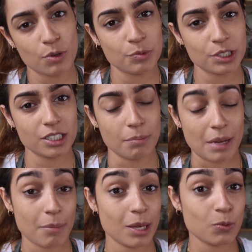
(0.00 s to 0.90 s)
one would look.
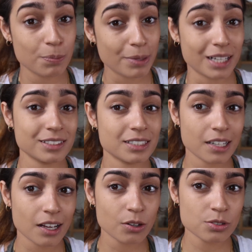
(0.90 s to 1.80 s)
Maybe it would balance
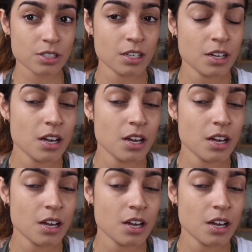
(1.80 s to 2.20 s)
it out.